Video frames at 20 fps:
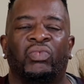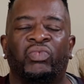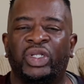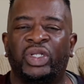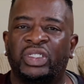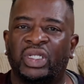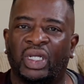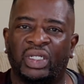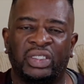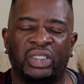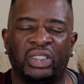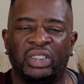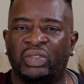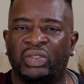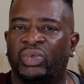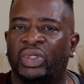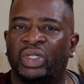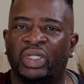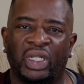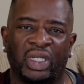reach out to you
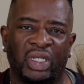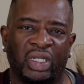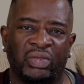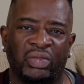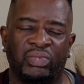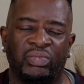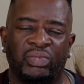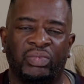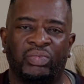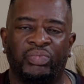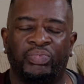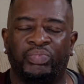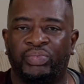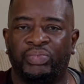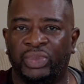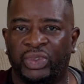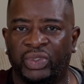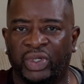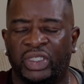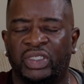with
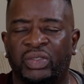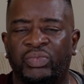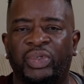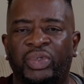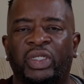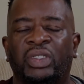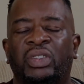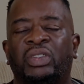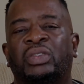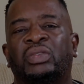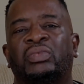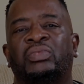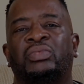grace and peace.